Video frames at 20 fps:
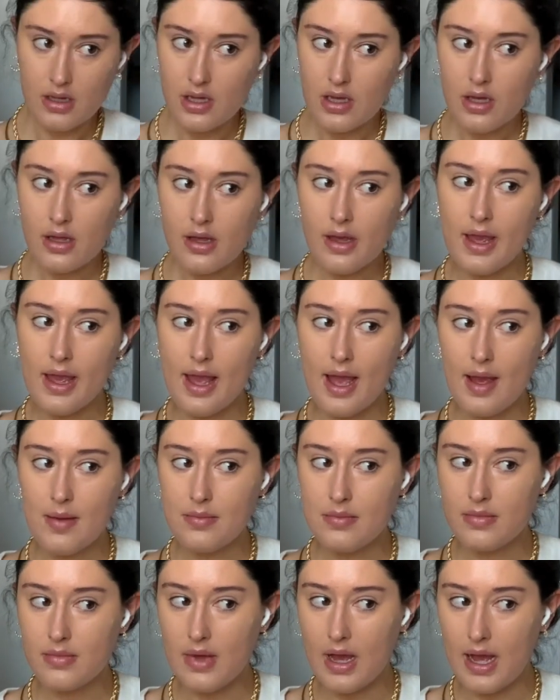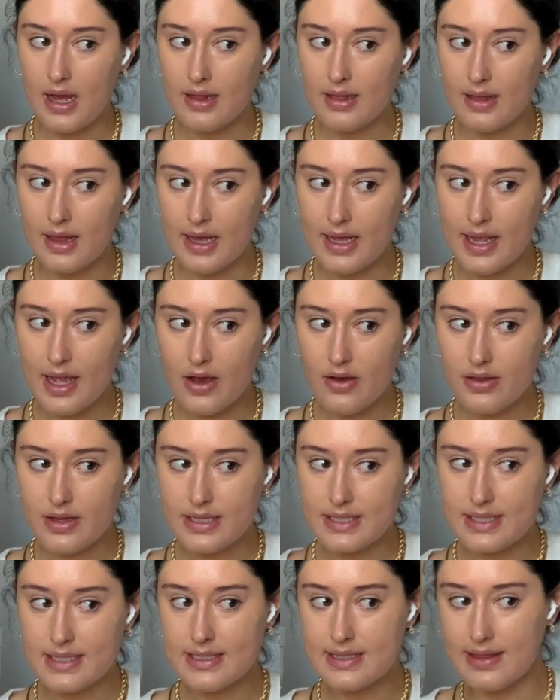Okay, I like how
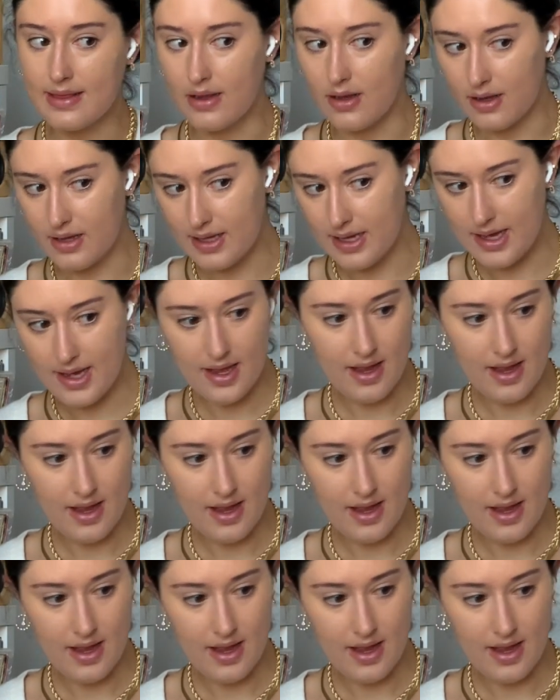this is looking.